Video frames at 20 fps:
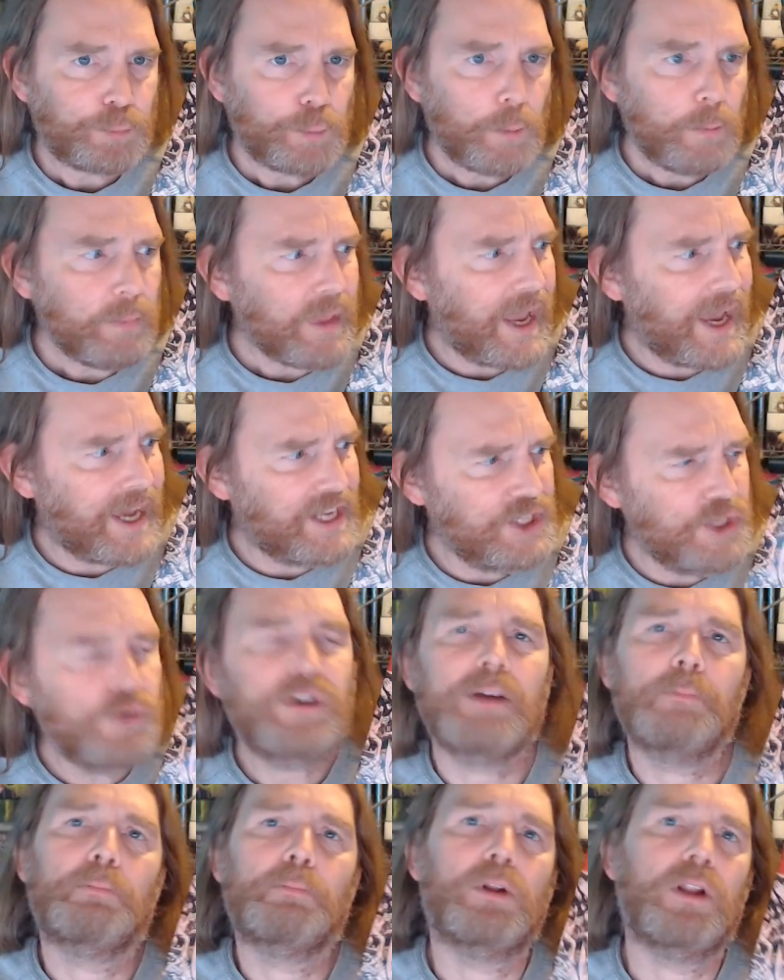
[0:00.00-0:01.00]
and you
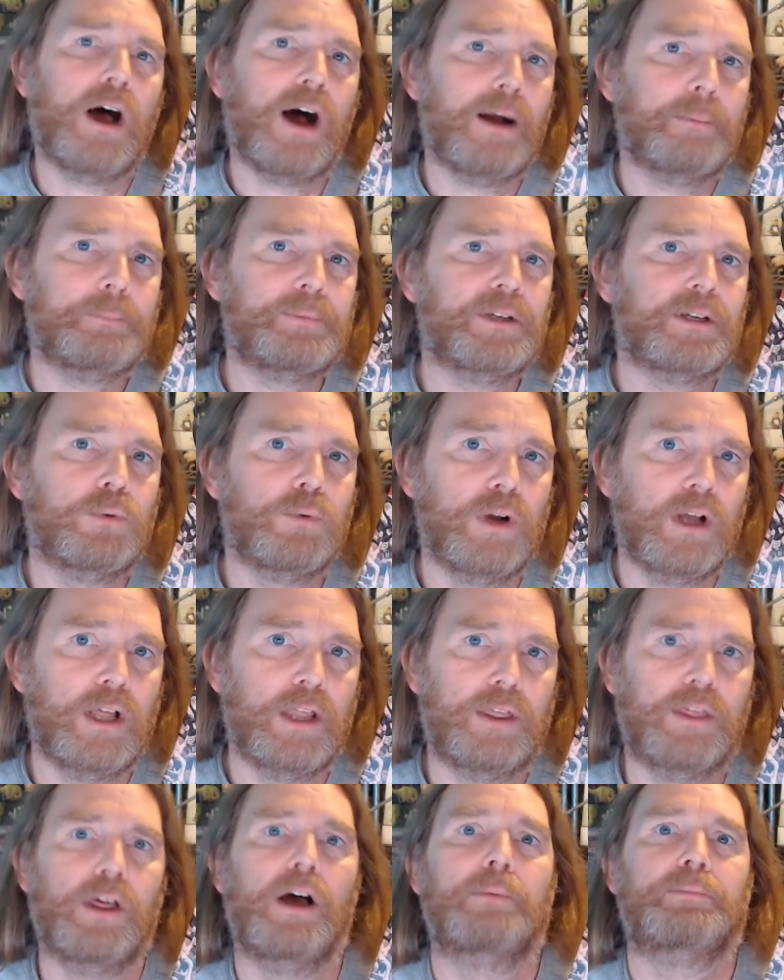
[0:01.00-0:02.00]
get plopped
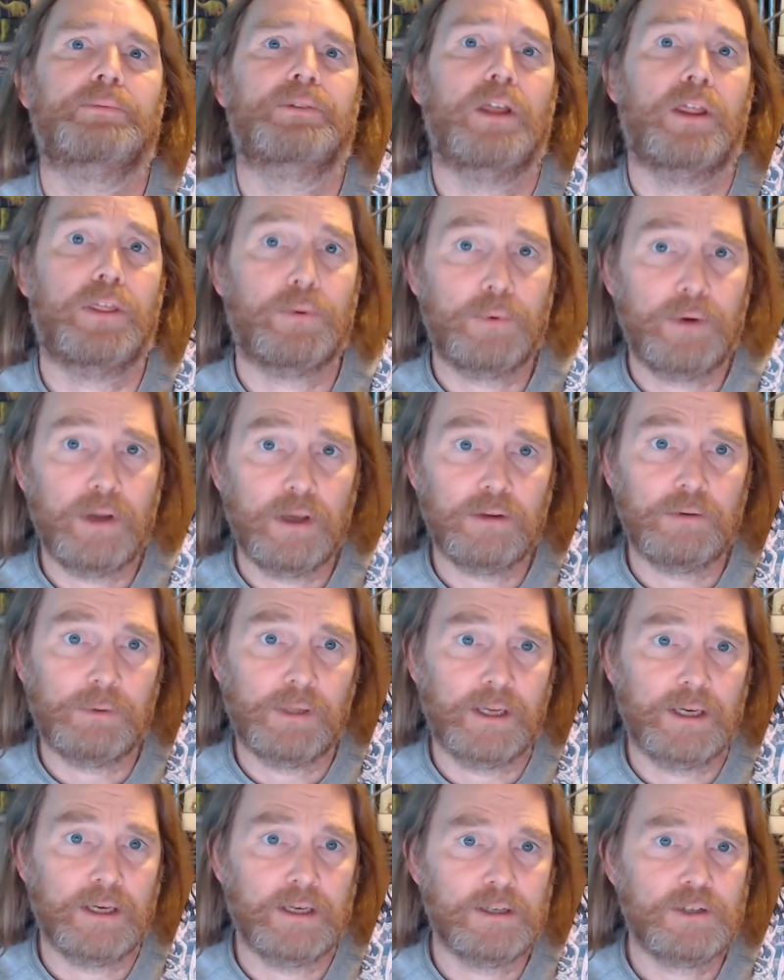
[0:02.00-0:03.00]
with up to three other
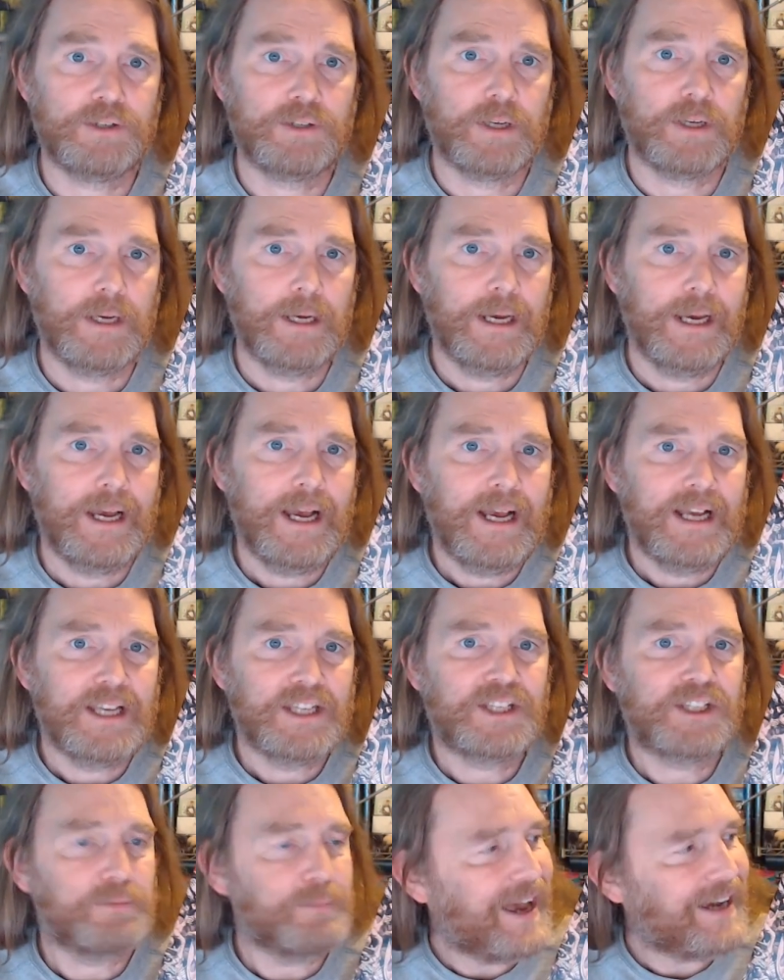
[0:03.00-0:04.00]
players
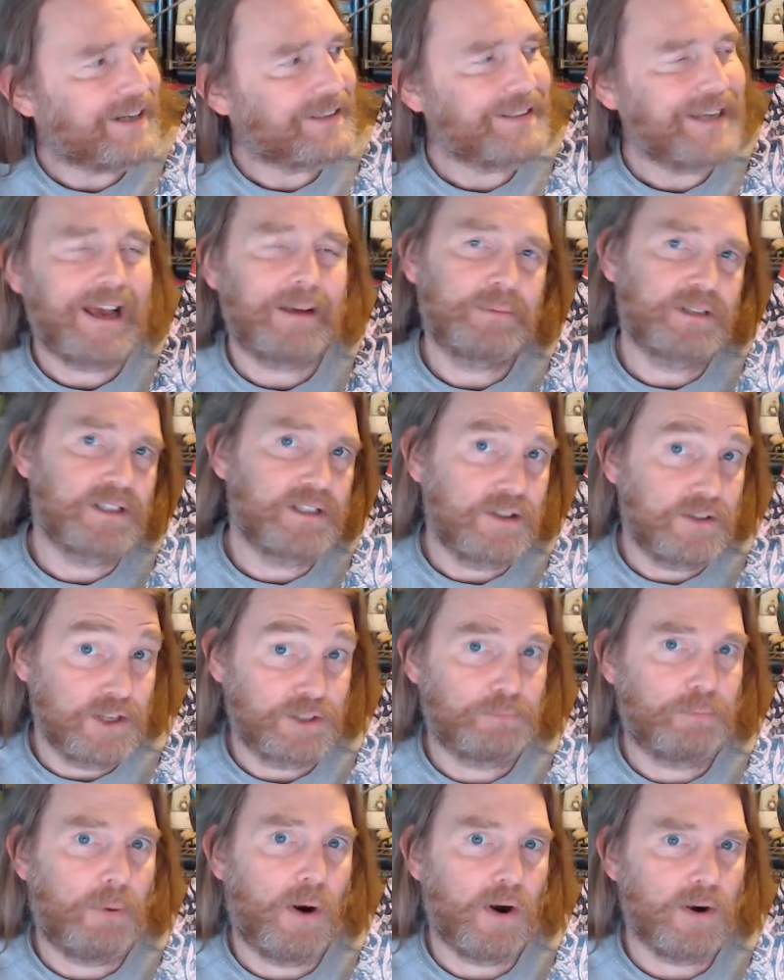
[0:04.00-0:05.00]
smack dab into
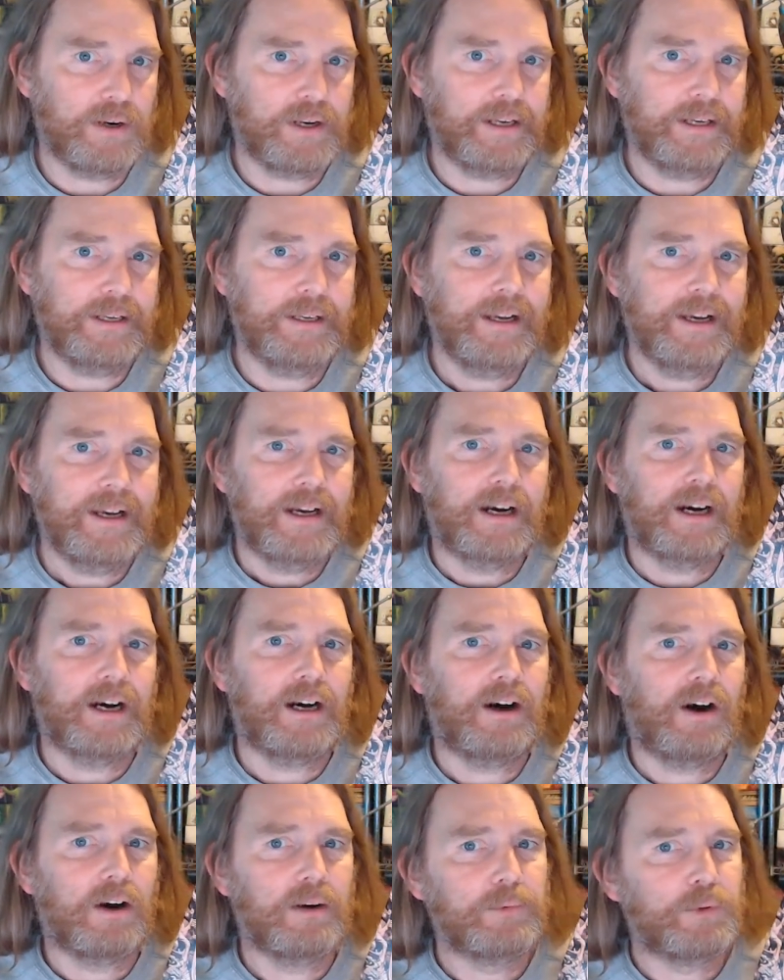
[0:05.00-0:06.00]
this party, uh,
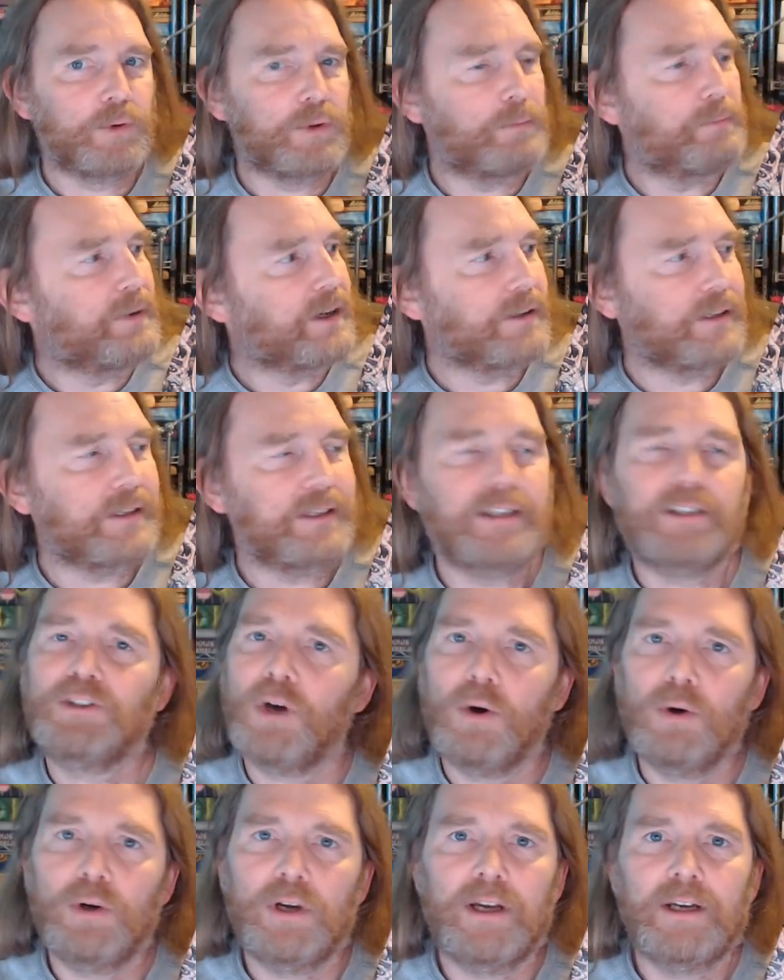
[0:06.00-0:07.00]
armed with barely a
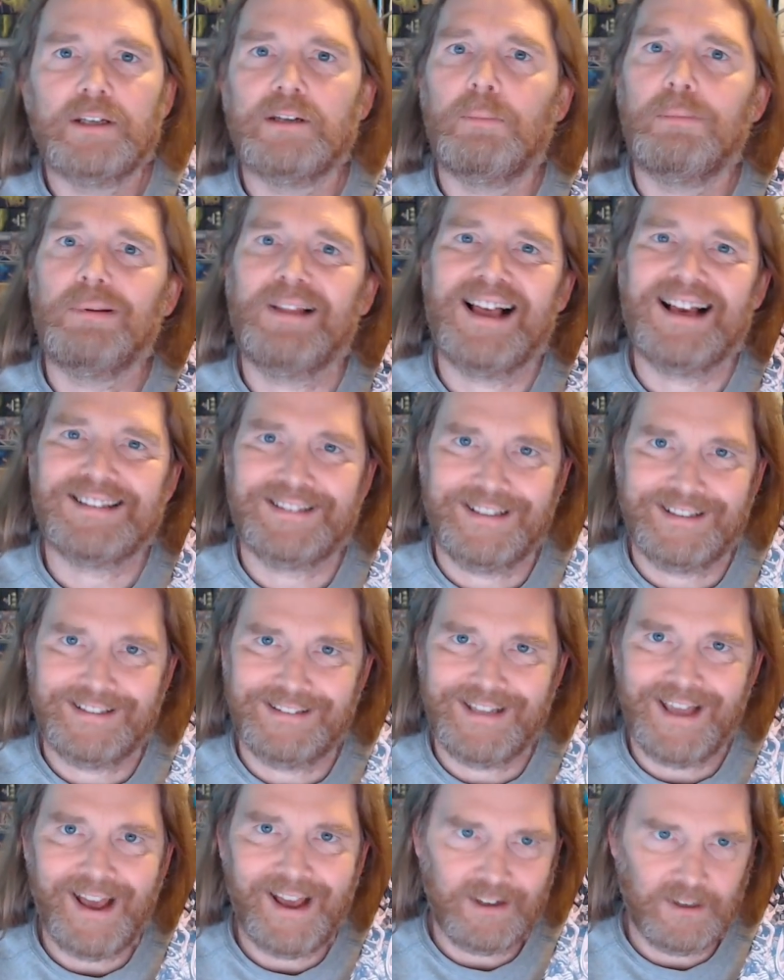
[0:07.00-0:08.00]
toga and a plastic
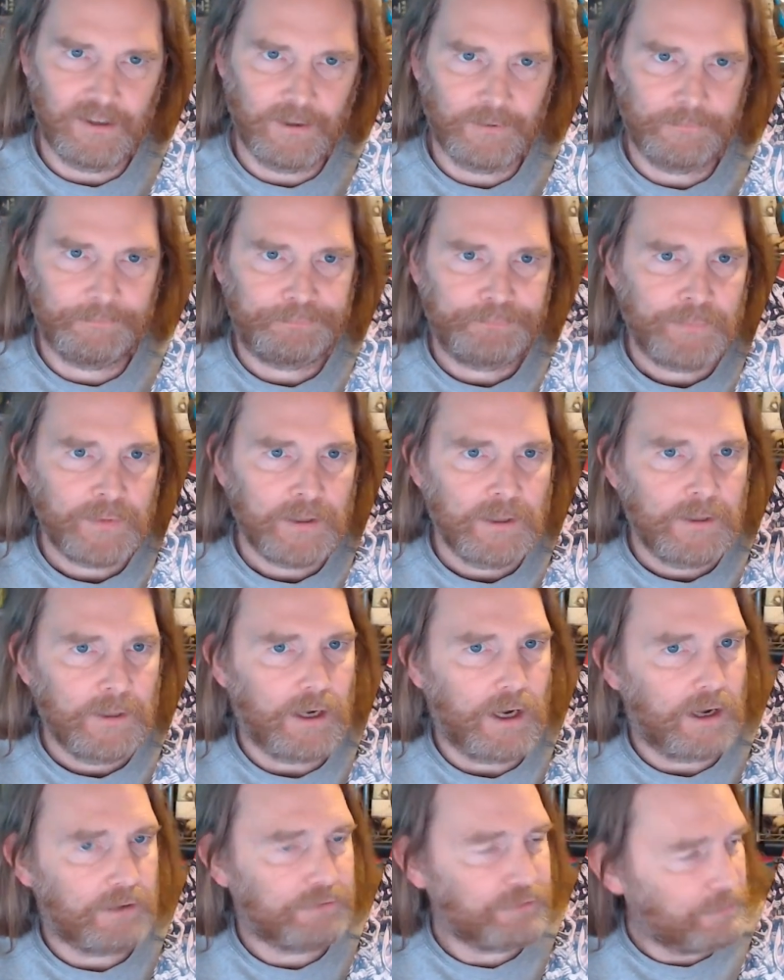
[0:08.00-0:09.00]
dagger.
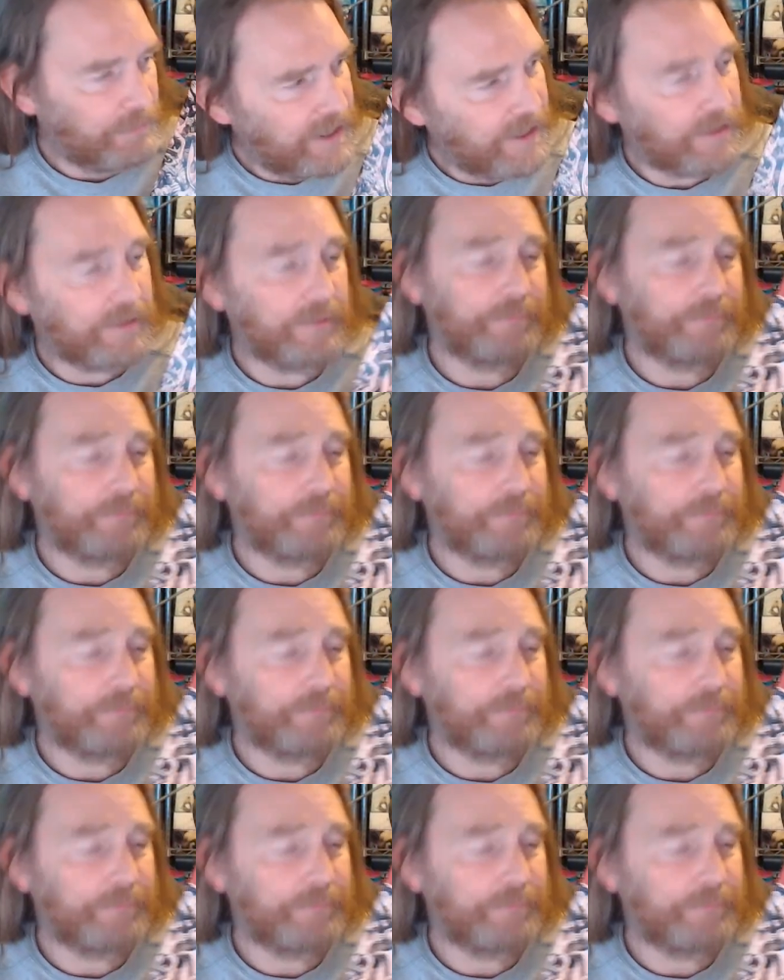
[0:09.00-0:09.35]
Uh, from there,